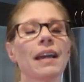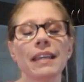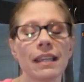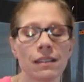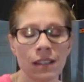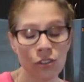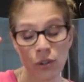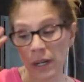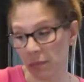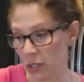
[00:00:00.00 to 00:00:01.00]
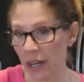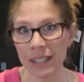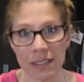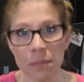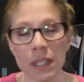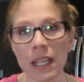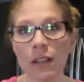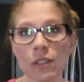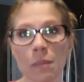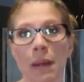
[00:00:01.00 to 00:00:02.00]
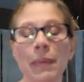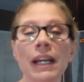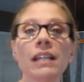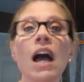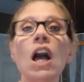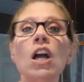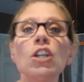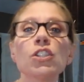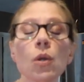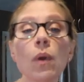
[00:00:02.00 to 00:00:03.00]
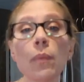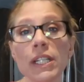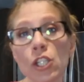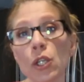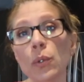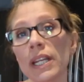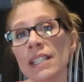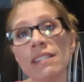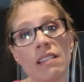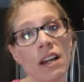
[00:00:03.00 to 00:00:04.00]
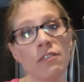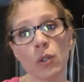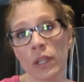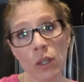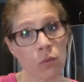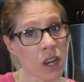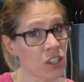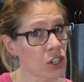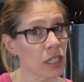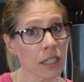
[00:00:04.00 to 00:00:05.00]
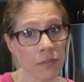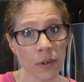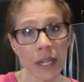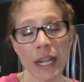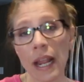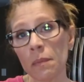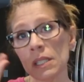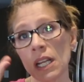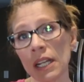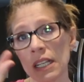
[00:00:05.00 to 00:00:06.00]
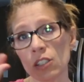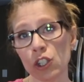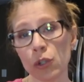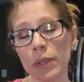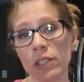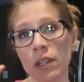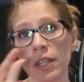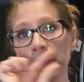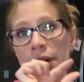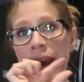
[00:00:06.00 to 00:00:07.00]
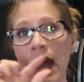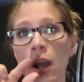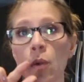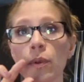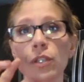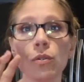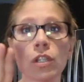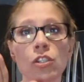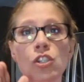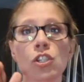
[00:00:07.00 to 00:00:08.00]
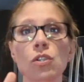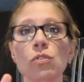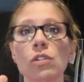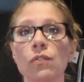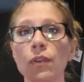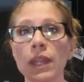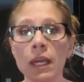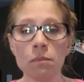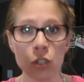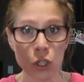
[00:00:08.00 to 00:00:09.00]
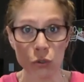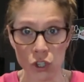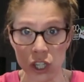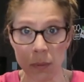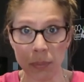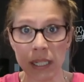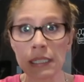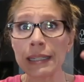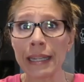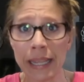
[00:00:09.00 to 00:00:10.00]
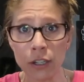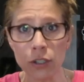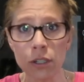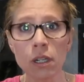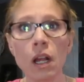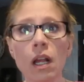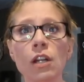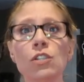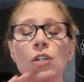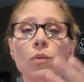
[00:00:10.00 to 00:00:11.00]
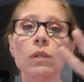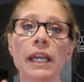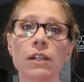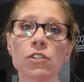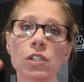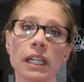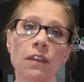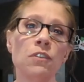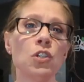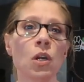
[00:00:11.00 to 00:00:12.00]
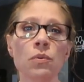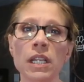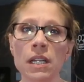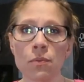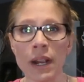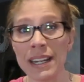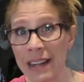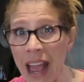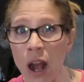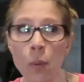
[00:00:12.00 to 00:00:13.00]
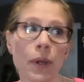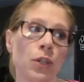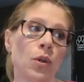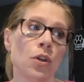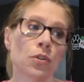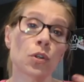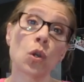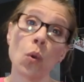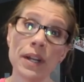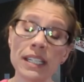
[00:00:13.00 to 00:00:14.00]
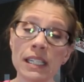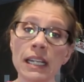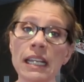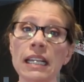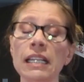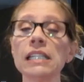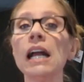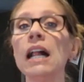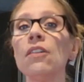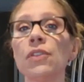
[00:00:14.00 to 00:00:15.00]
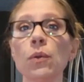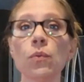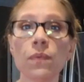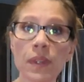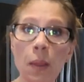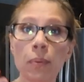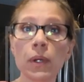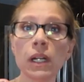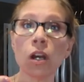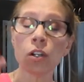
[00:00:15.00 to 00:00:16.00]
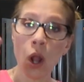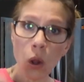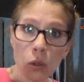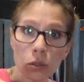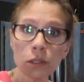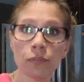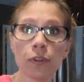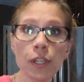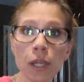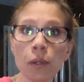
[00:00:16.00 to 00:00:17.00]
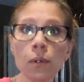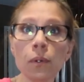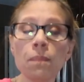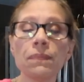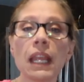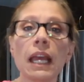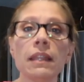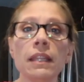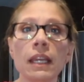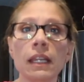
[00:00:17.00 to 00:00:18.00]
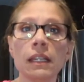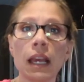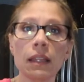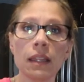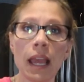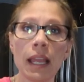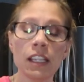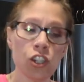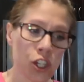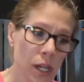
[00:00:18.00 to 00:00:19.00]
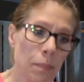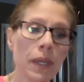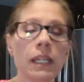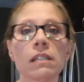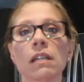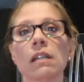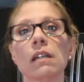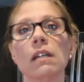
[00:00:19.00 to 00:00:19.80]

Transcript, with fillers: I can't think straight. I'm sorry. I had something else on my mind. So what we do, instead of doing the rush delivery, Amazon has a choice on there now where you can choose for them to ship it later to you later. So like if you don't need it right now, but you know you're going to need it, then they put it on hold for you and then they ship it